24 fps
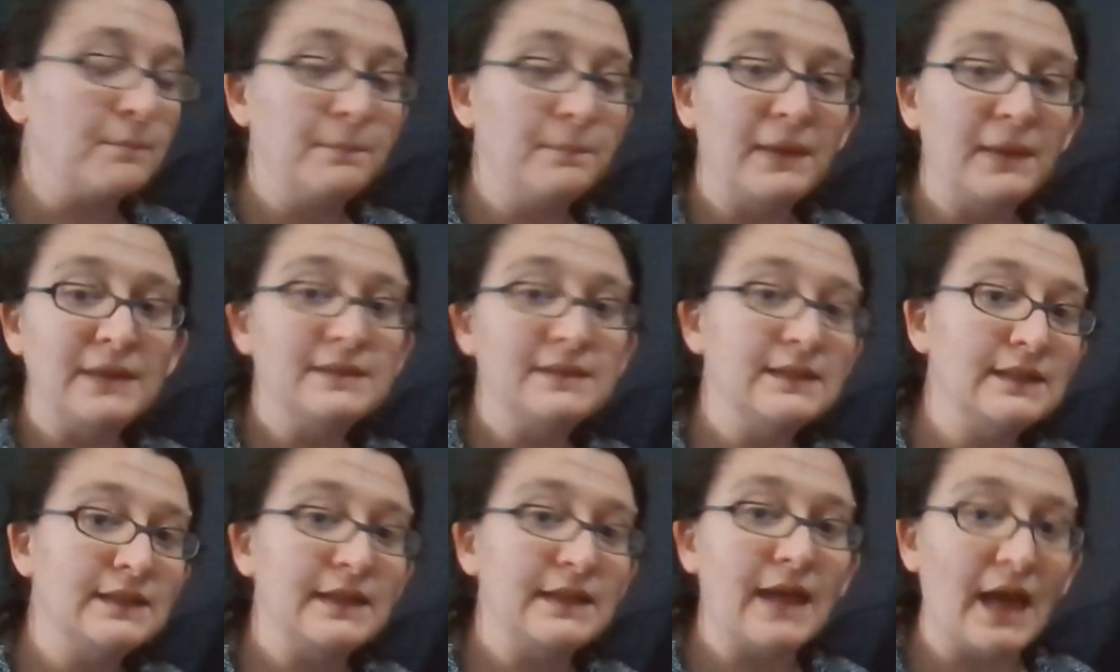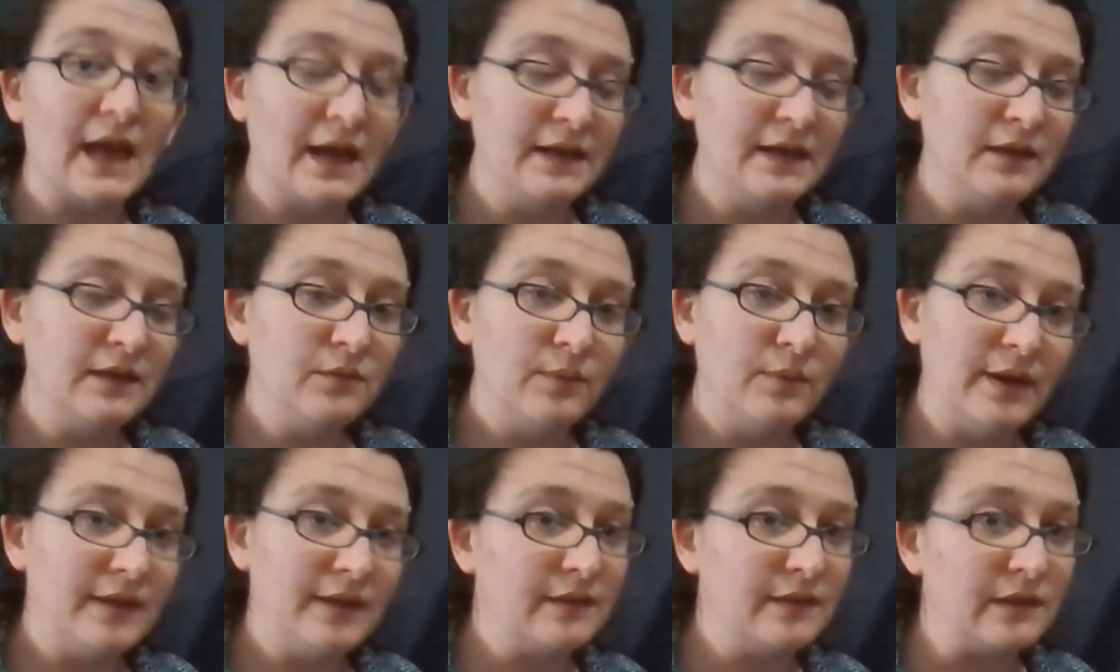basically any
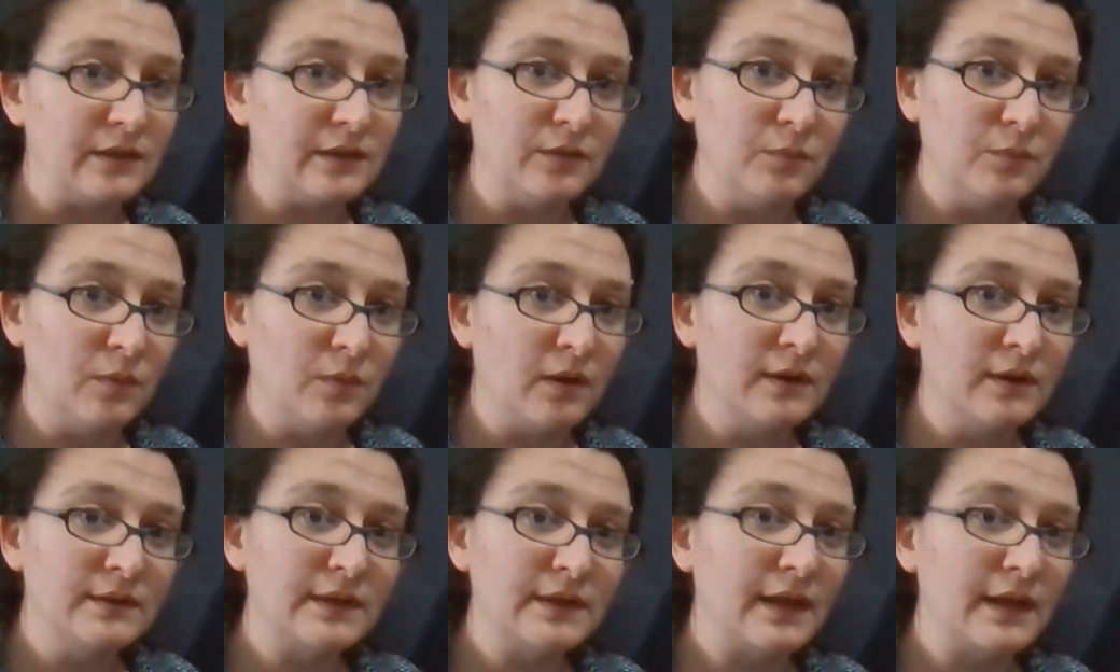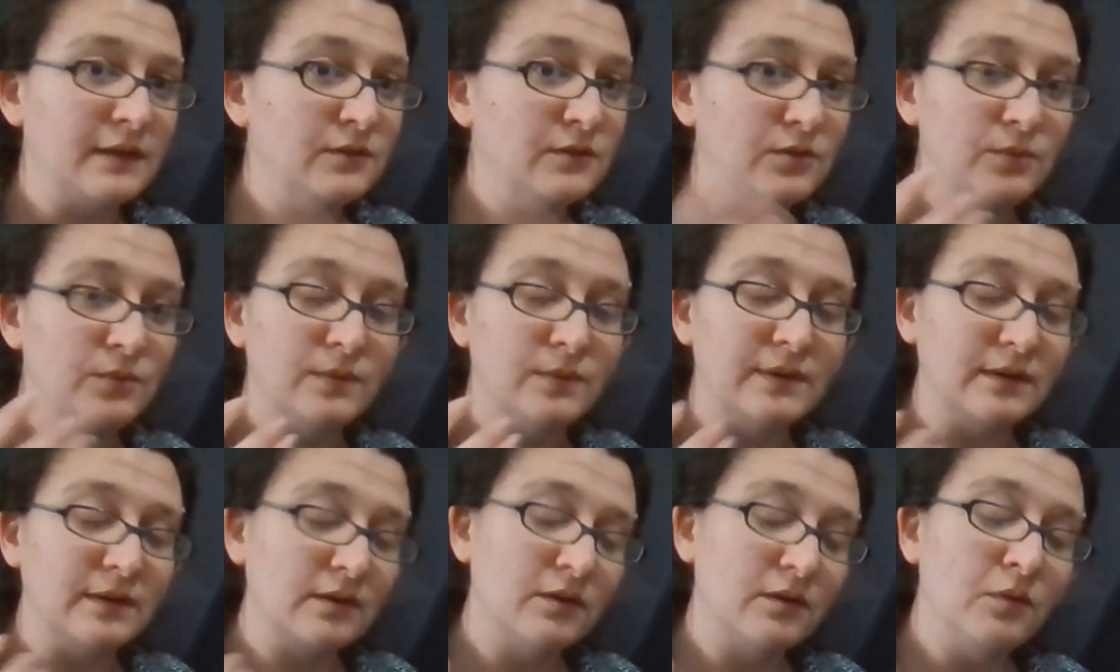way that you want and do
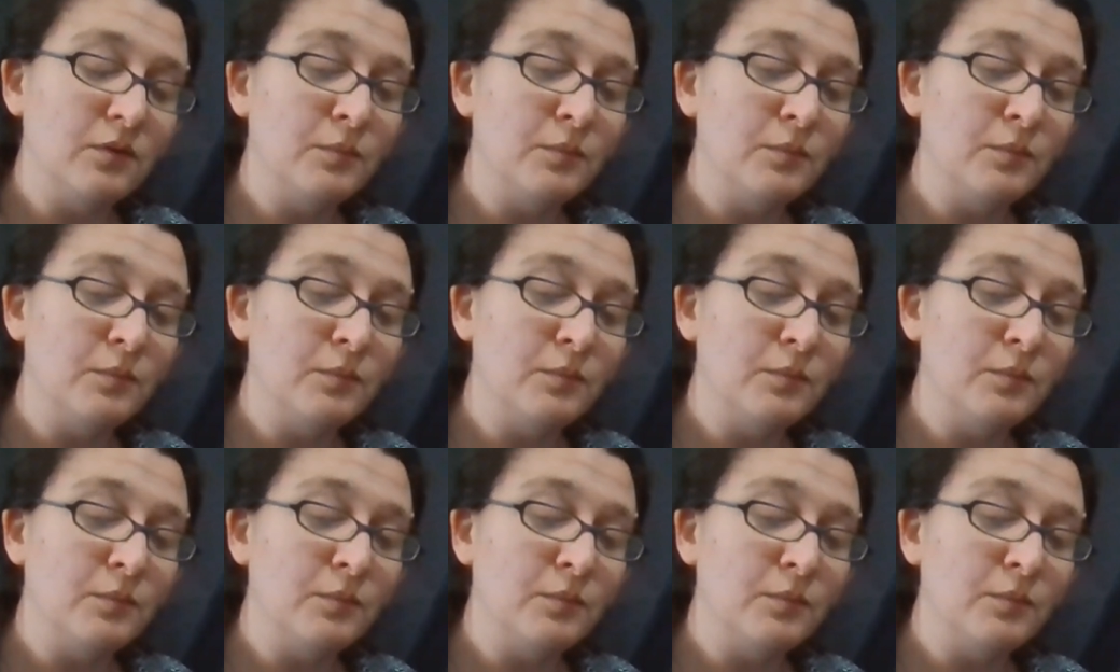it